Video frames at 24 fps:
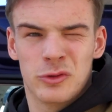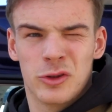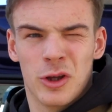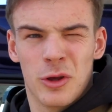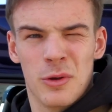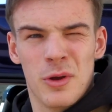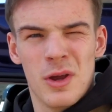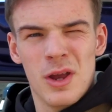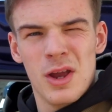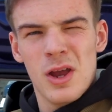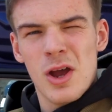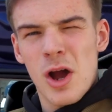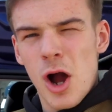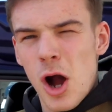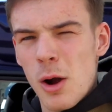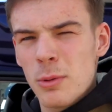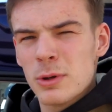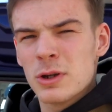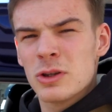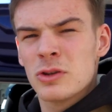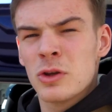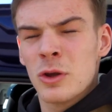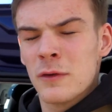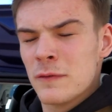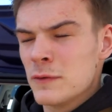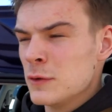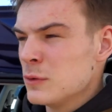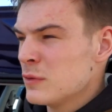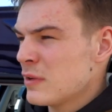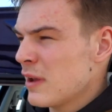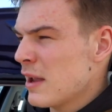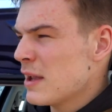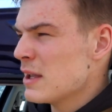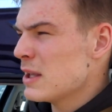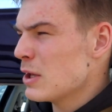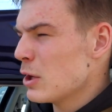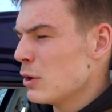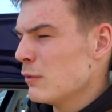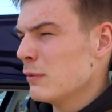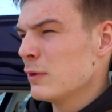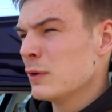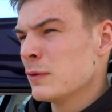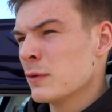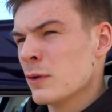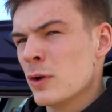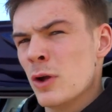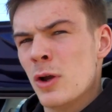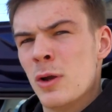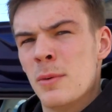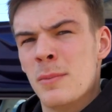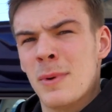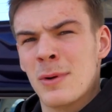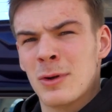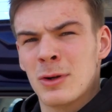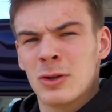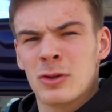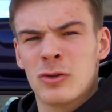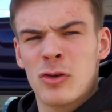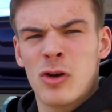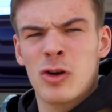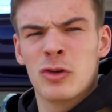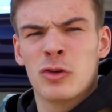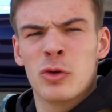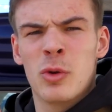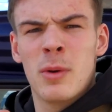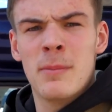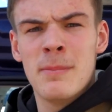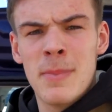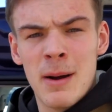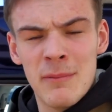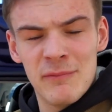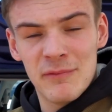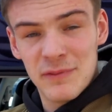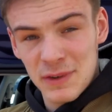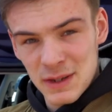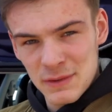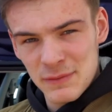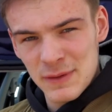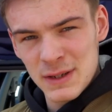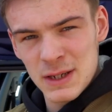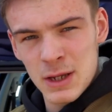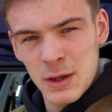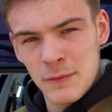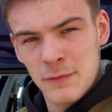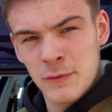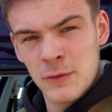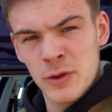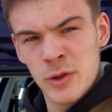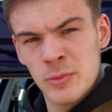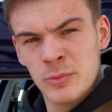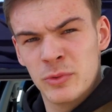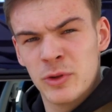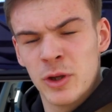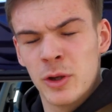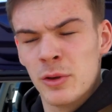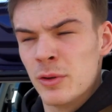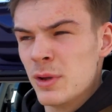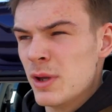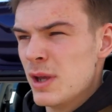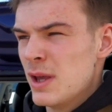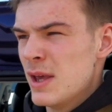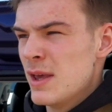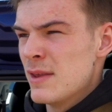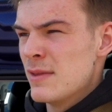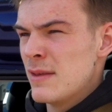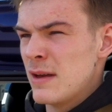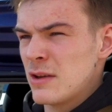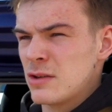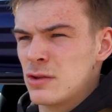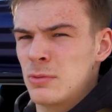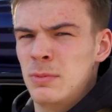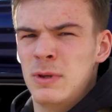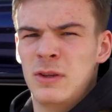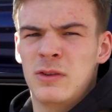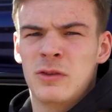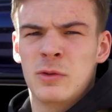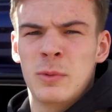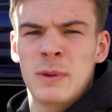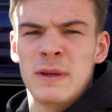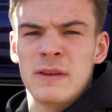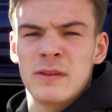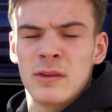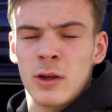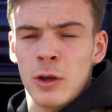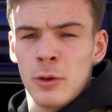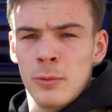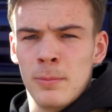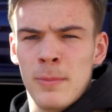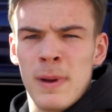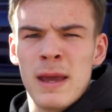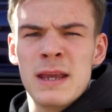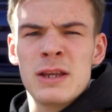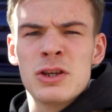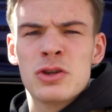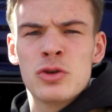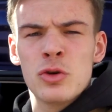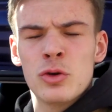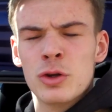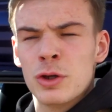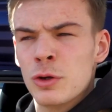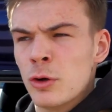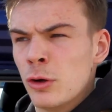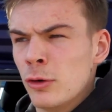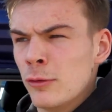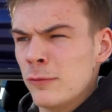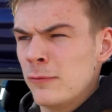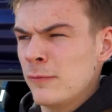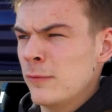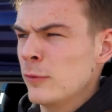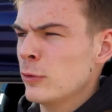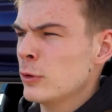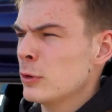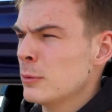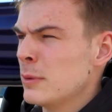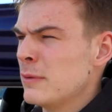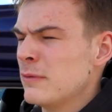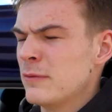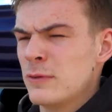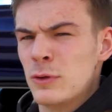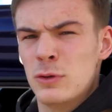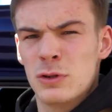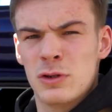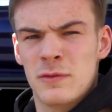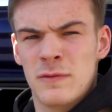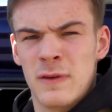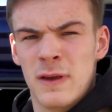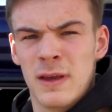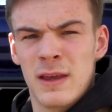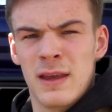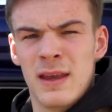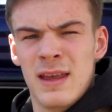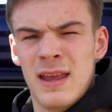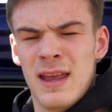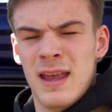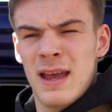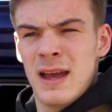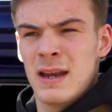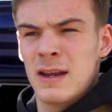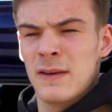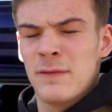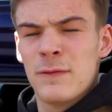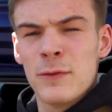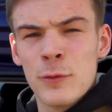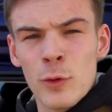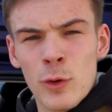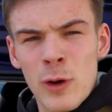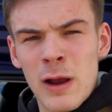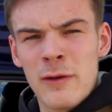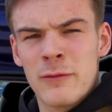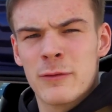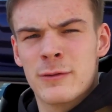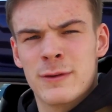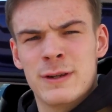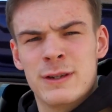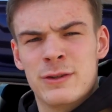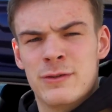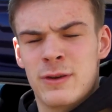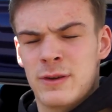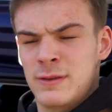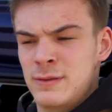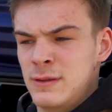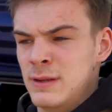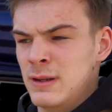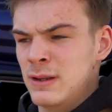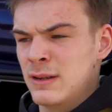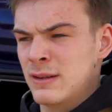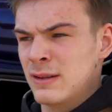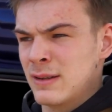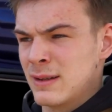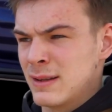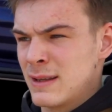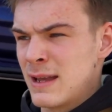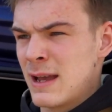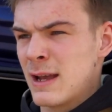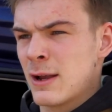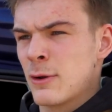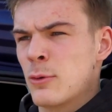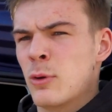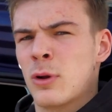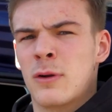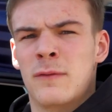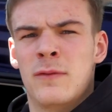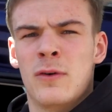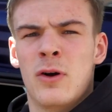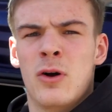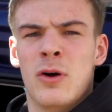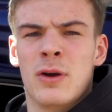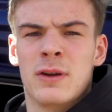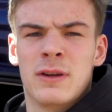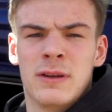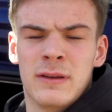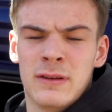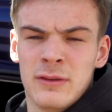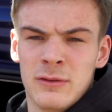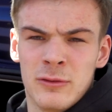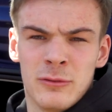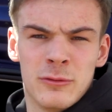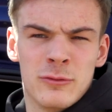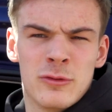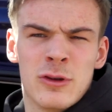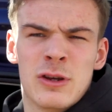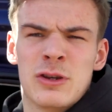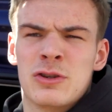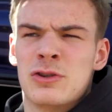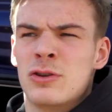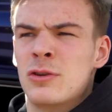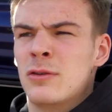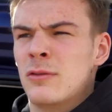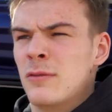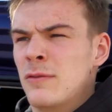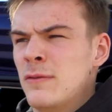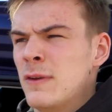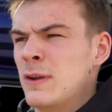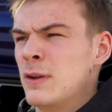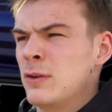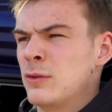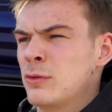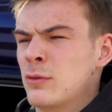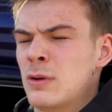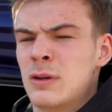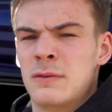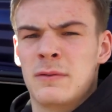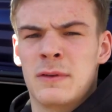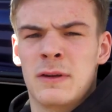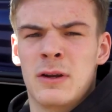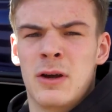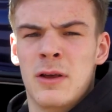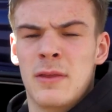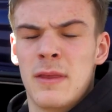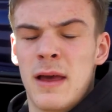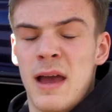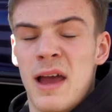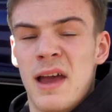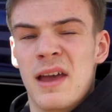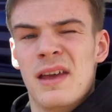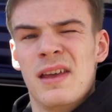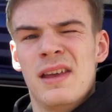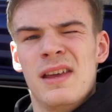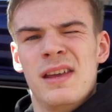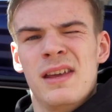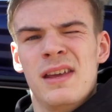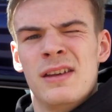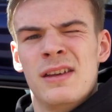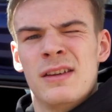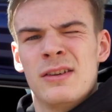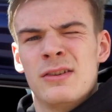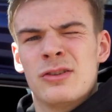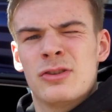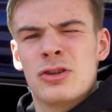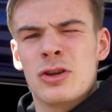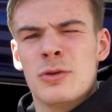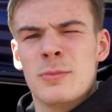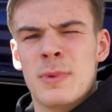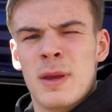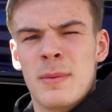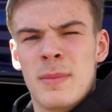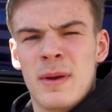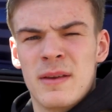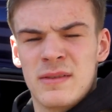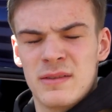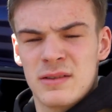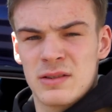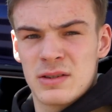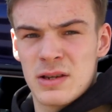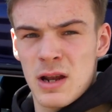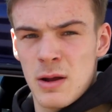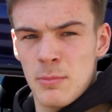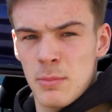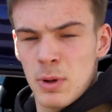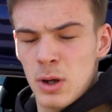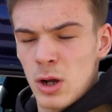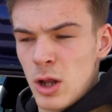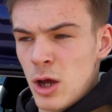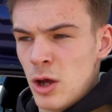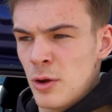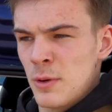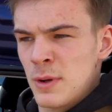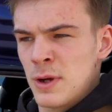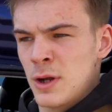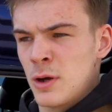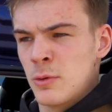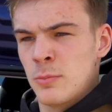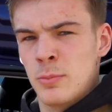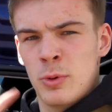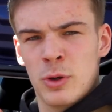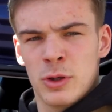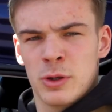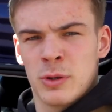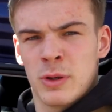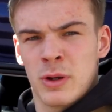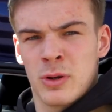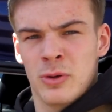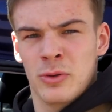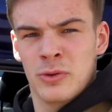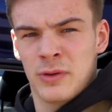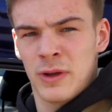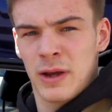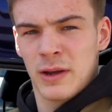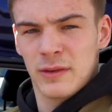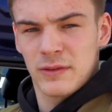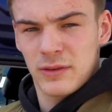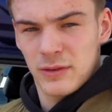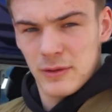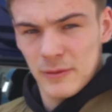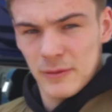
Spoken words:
So I'm gonna do a few takeovers for them. I'm gonna try and do a monthly video for them. So that should be sweet. So make sure you're following Future Fit. And if you're ever interested in getting qualified in nutrition, fitness or anything like that, shoot me a message down below and I'll put you in contact.